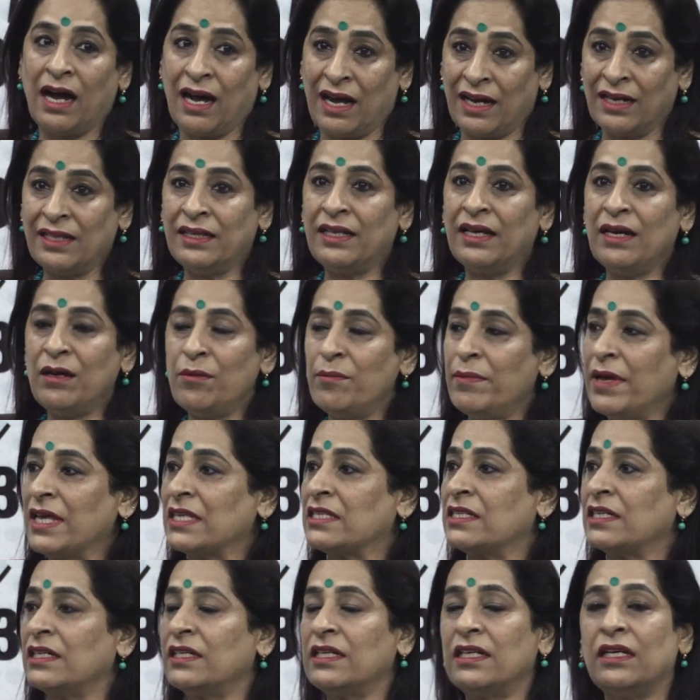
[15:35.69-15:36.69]
are the
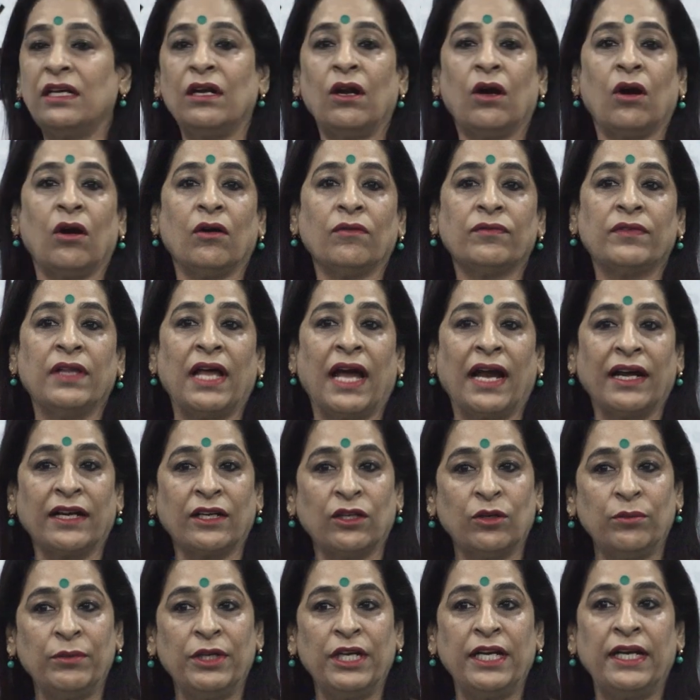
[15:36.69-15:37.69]
ambassador of
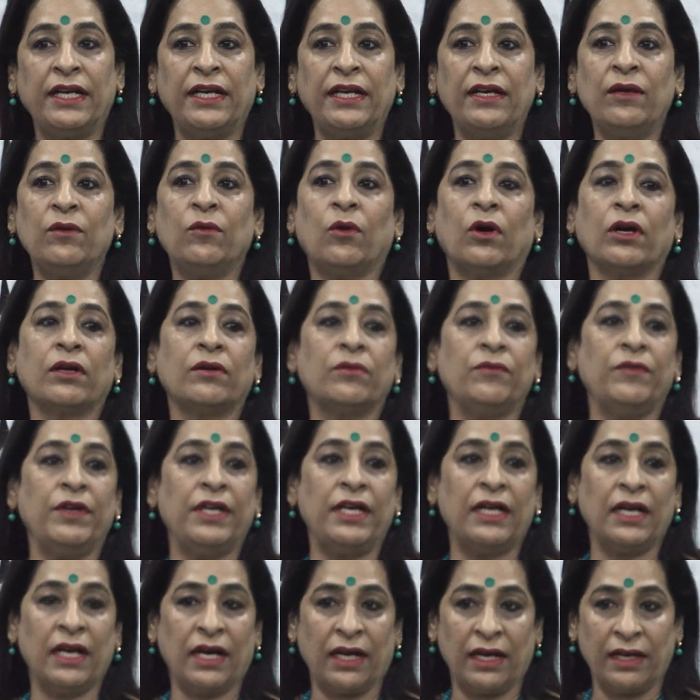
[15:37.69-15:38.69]
that community, what
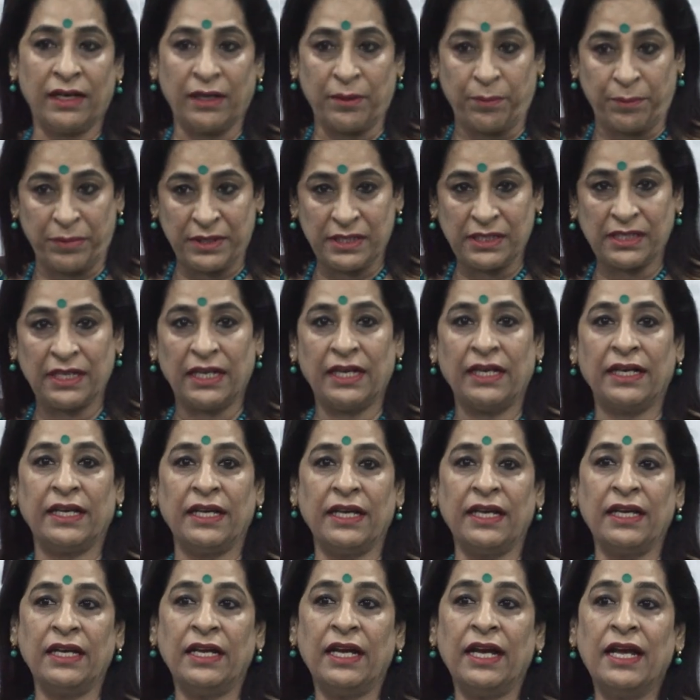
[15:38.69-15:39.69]
we are
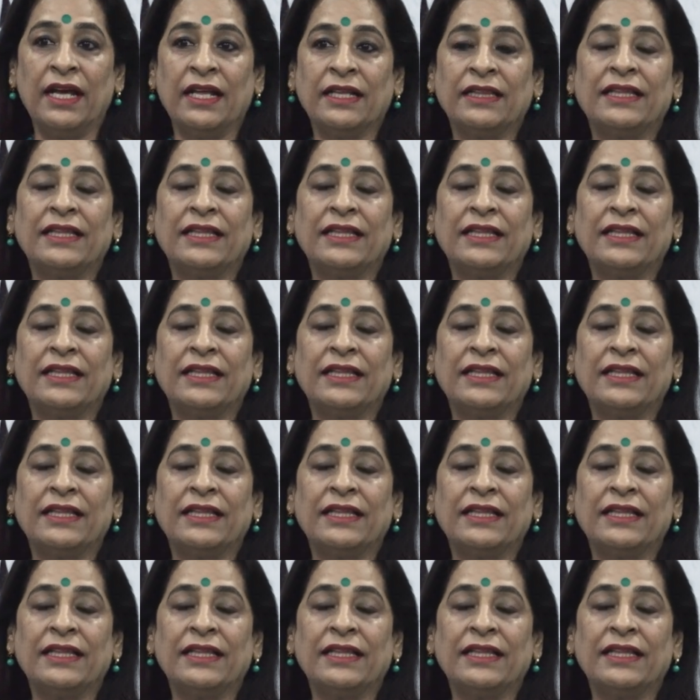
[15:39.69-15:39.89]
representing,